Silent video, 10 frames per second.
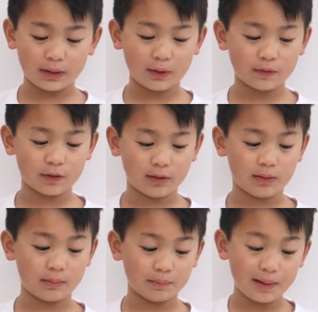and you have
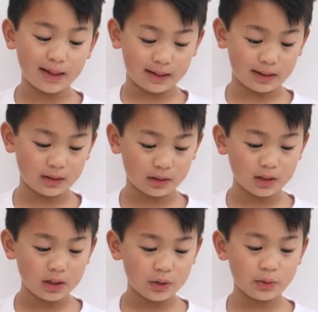to make it
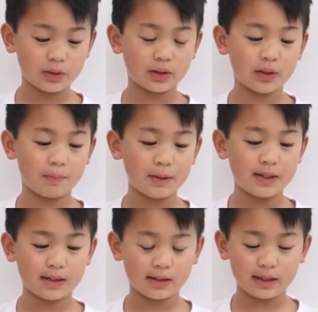using the
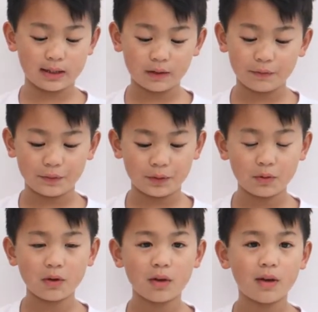pieces they give you,